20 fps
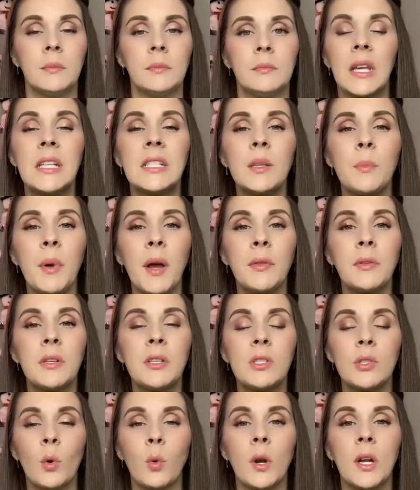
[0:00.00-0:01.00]
Things about
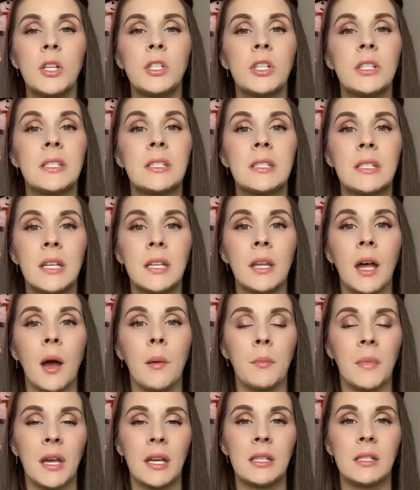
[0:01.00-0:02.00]
this story just did
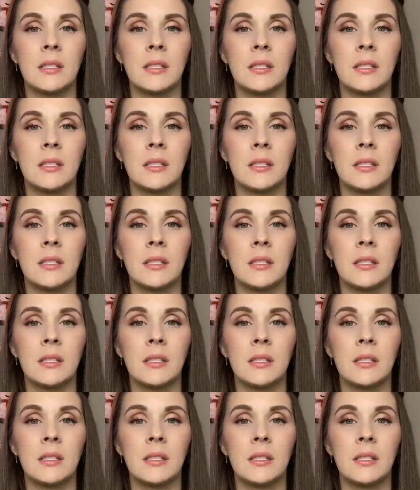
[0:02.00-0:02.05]
not make